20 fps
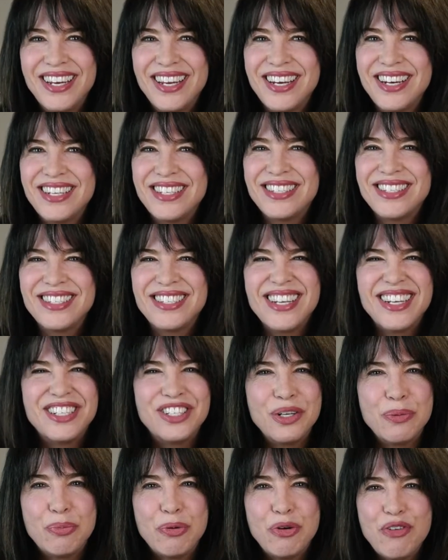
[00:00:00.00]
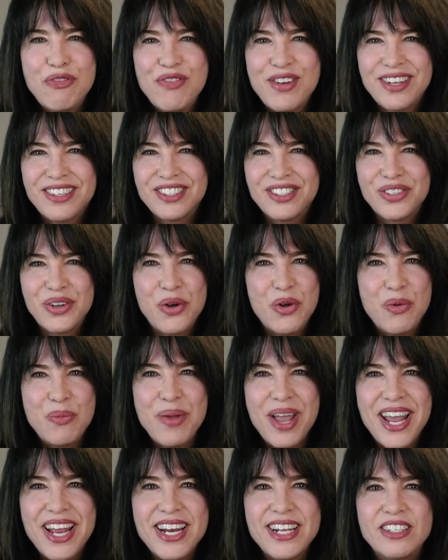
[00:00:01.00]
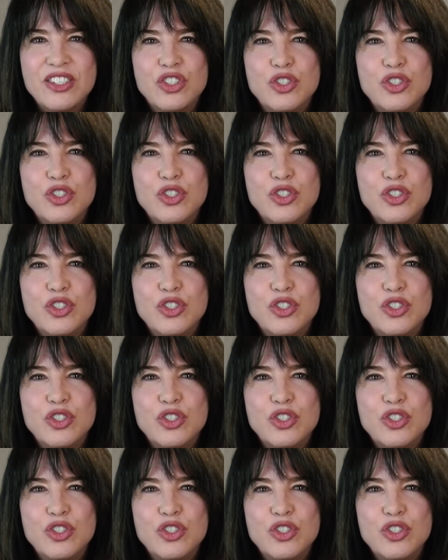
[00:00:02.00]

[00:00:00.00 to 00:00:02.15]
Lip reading: and is such a perfect soulmate it